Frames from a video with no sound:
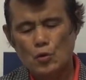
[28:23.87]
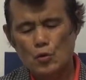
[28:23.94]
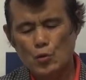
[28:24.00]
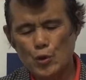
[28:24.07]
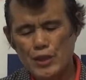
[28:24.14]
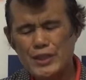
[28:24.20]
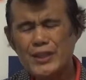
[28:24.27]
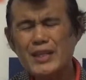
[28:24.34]

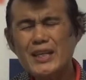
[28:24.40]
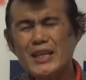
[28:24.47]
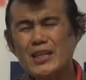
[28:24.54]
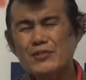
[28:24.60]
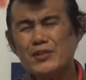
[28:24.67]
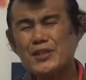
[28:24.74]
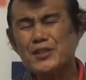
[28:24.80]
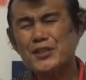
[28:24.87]
we
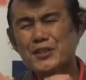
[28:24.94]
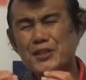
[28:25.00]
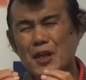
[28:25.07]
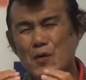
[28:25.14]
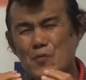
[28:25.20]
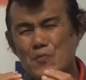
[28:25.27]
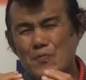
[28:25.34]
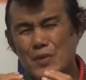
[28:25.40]
need to
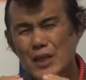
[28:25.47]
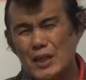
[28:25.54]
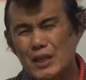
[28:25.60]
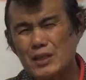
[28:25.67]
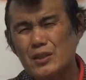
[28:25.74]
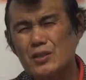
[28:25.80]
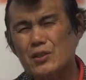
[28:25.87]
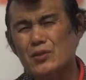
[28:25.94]

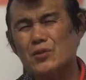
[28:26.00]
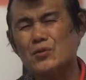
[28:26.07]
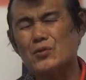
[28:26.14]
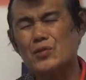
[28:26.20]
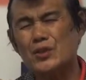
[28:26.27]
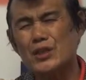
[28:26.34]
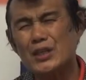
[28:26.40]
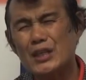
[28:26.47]
submit
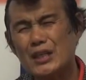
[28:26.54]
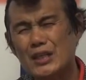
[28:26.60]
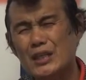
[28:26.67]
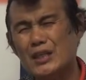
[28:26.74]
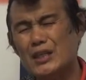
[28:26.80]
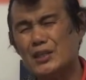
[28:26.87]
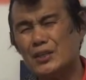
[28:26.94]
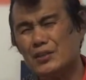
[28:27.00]
to
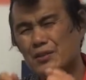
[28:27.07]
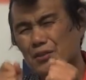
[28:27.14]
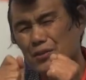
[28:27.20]
His